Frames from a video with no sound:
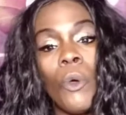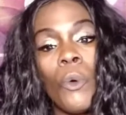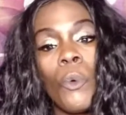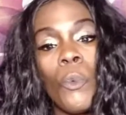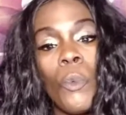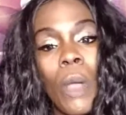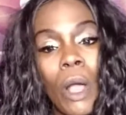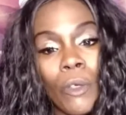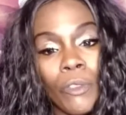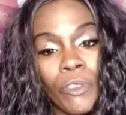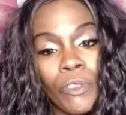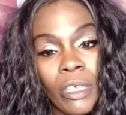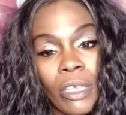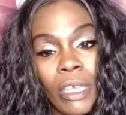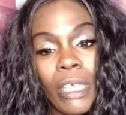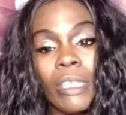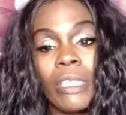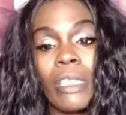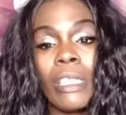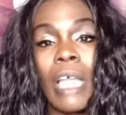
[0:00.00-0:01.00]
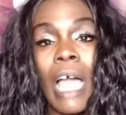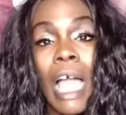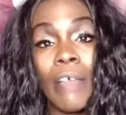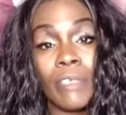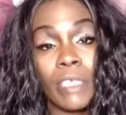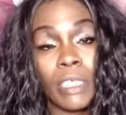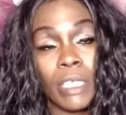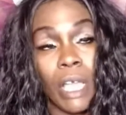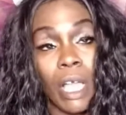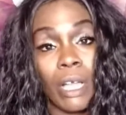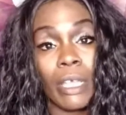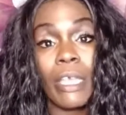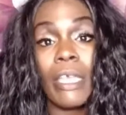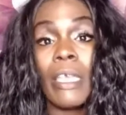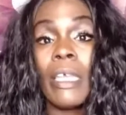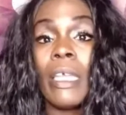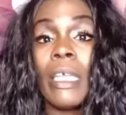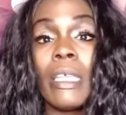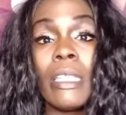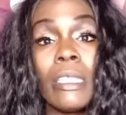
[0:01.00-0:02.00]
wealthy in livestock,
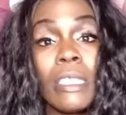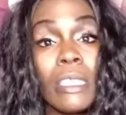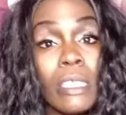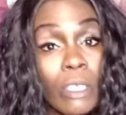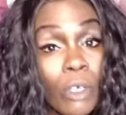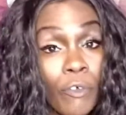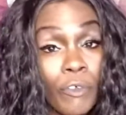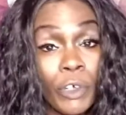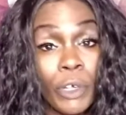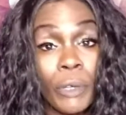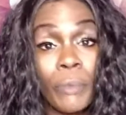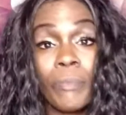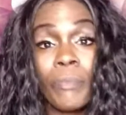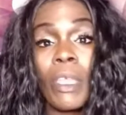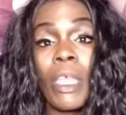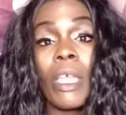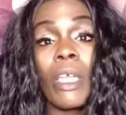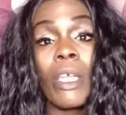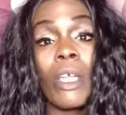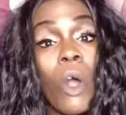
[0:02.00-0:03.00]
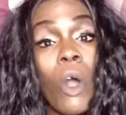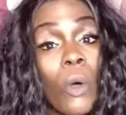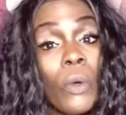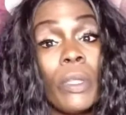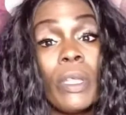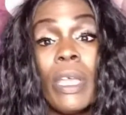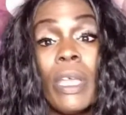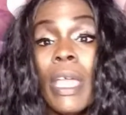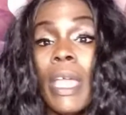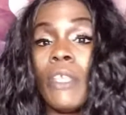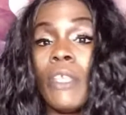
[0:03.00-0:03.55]
in silver, and gold.